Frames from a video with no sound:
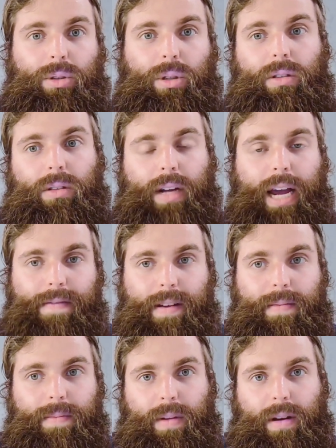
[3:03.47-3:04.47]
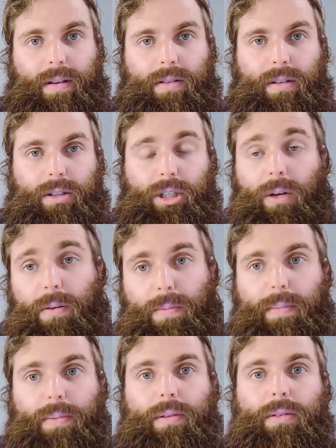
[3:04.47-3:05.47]
journal and have that to share with
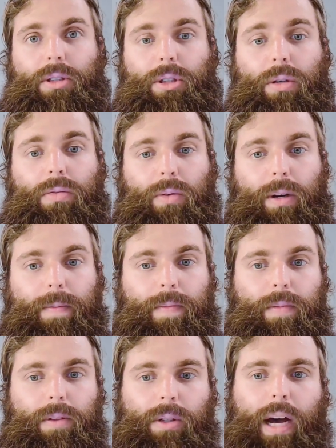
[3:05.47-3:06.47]
people and to show for it.